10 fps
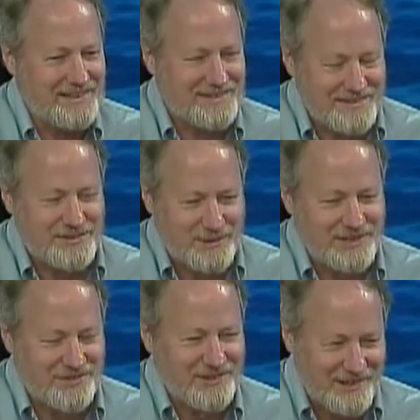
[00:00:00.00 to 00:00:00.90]

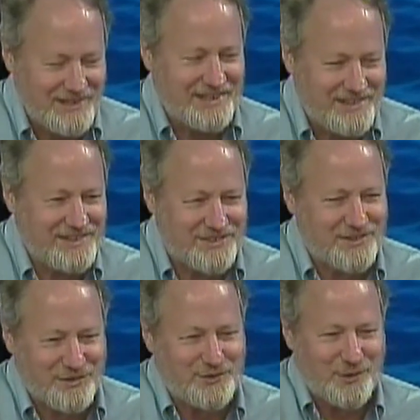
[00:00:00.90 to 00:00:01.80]
traditional
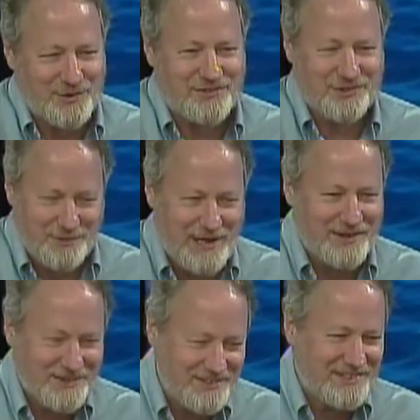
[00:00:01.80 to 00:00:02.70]
indigenous sources of
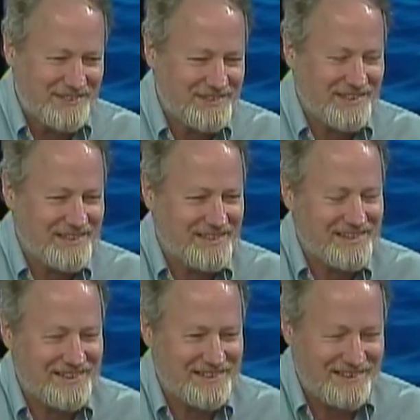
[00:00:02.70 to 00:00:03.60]
energy like
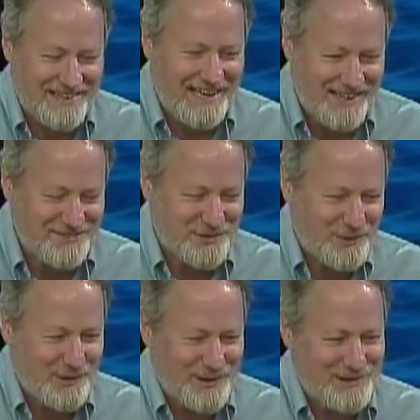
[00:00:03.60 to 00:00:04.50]
gas or
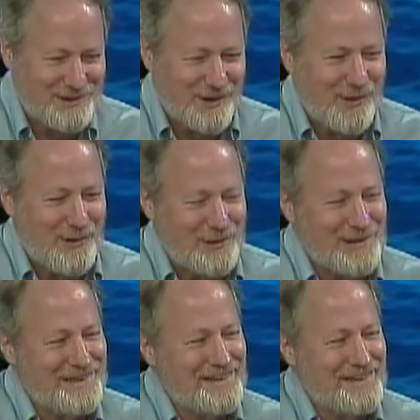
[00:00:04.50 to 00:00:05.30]
oil or coal.